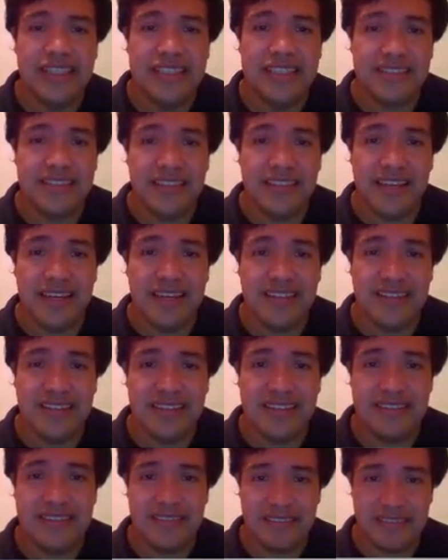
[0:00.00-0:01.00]

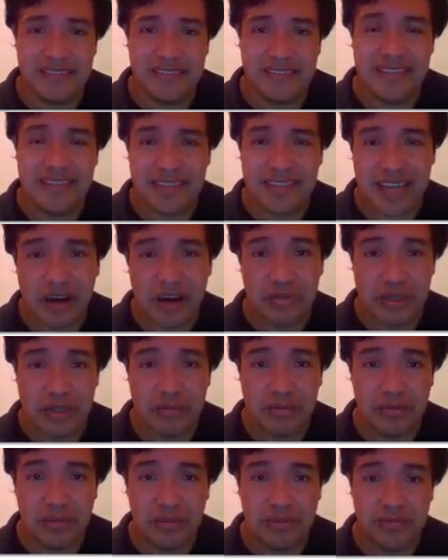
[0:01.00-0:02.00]
Slice is
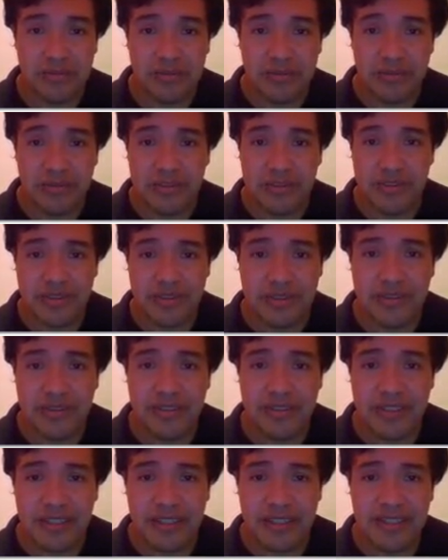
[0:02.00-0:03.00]
countable, of course.
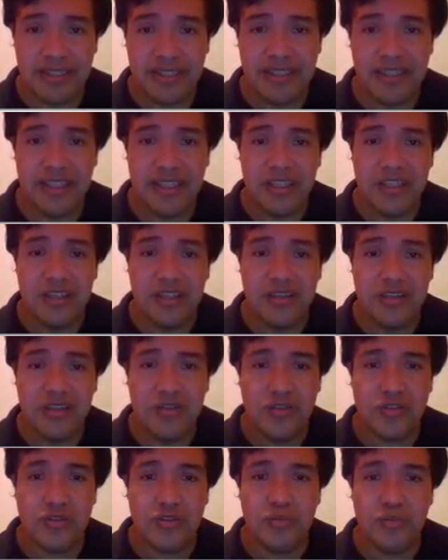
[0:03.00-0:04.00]

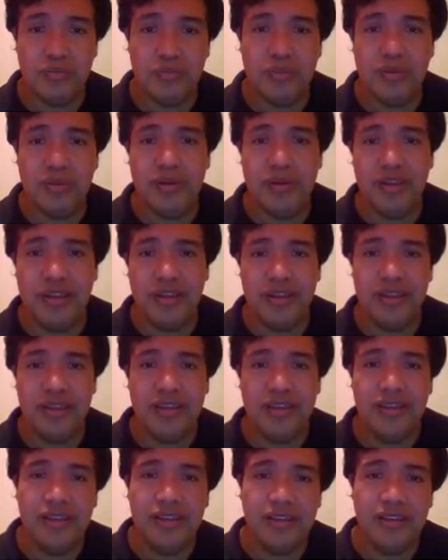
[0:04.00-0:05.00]
Soup
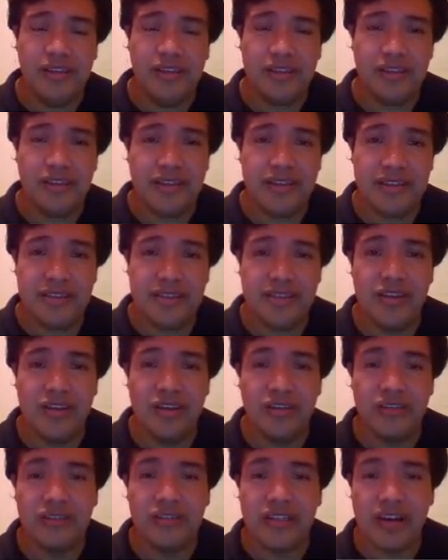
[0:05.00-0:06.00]
is
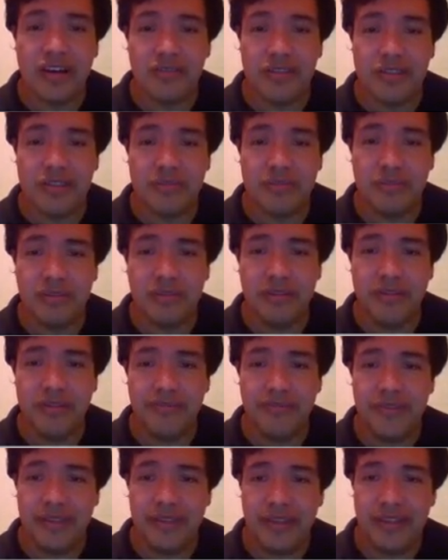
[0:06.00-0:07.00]
uncountable.
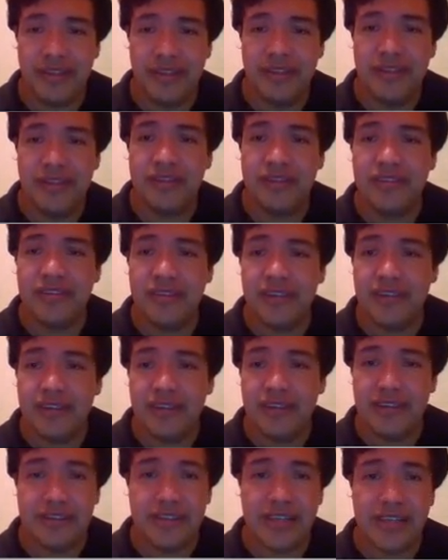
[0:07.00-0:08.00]

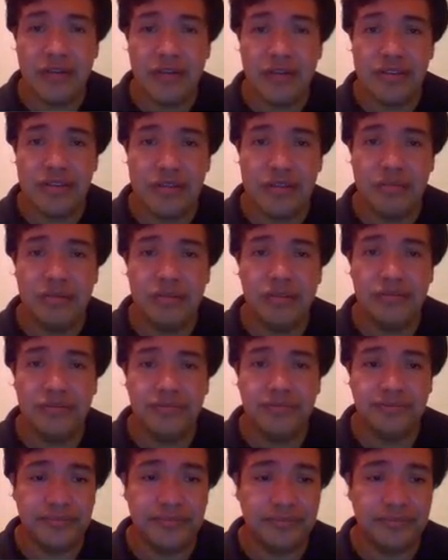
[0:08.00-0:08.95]
Tea is countable.